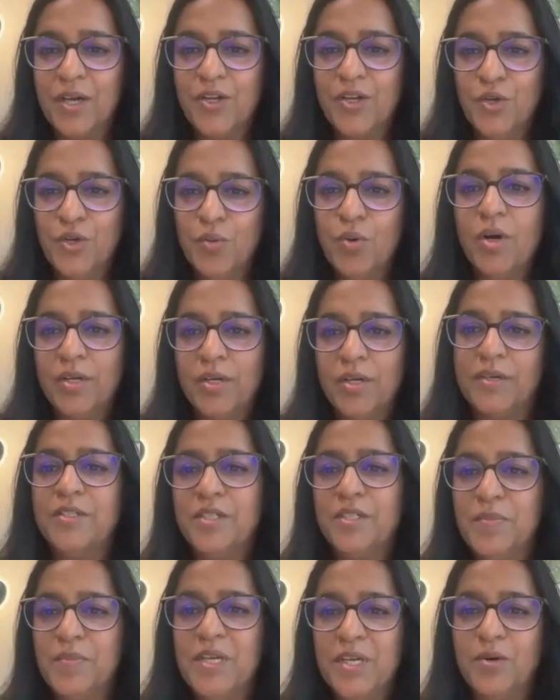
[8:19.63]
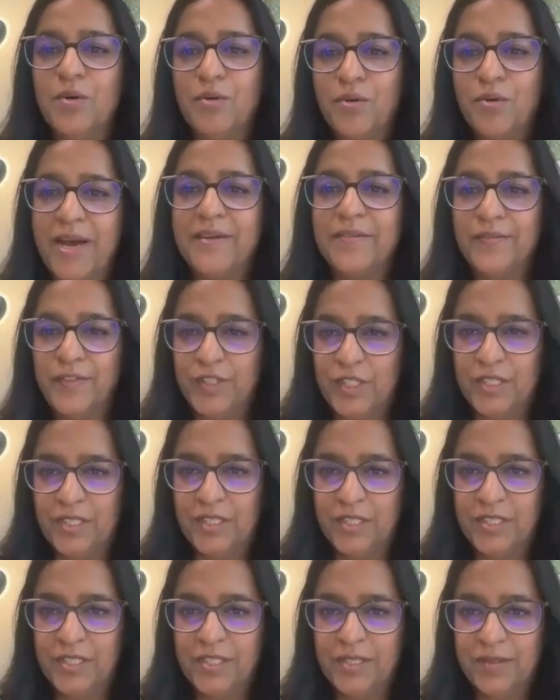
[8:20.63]
you are going to be your
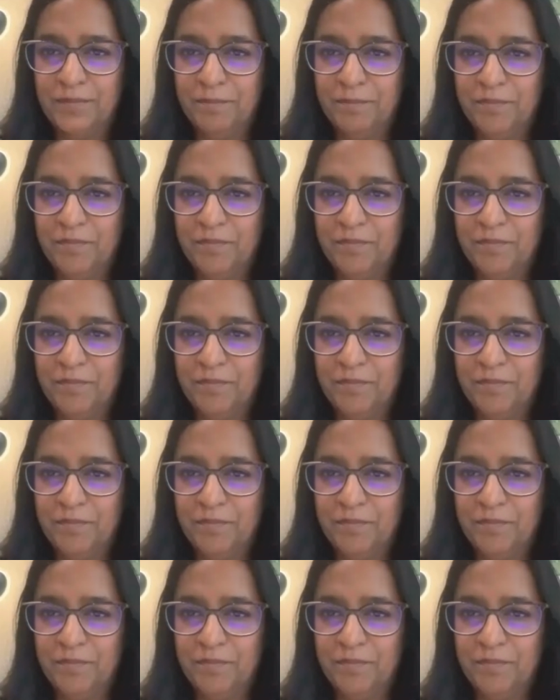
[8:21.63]
advocate,